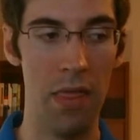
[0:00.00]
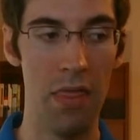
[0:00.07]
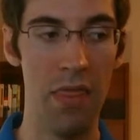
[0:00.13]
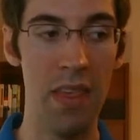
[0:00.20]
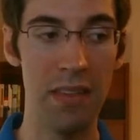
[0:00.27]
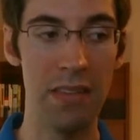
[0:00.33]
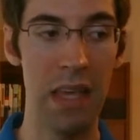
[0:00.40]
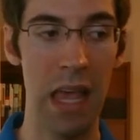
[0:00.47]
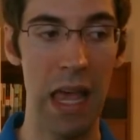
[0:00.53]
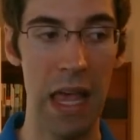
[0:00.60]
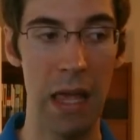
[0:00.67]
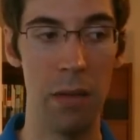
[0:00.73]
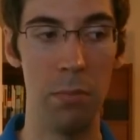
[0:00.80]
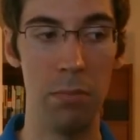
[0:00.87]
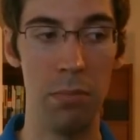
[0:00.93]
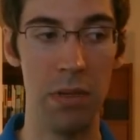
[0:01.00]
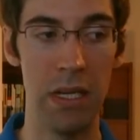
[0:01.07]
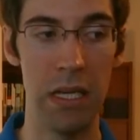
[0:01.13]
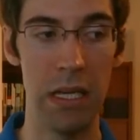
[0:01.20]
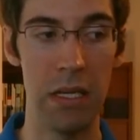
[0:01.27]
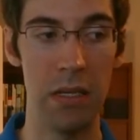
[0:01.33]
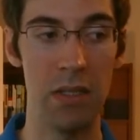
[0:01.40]
this can
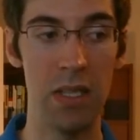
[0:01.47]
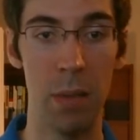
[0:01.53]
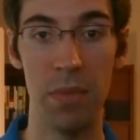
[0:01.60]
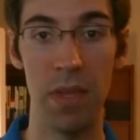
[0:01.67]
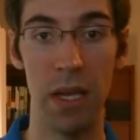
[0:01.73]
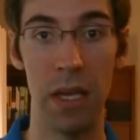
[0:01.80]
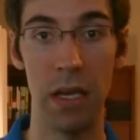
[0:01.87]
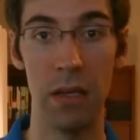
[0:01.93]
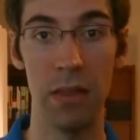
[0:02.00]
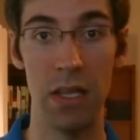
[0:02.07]
be something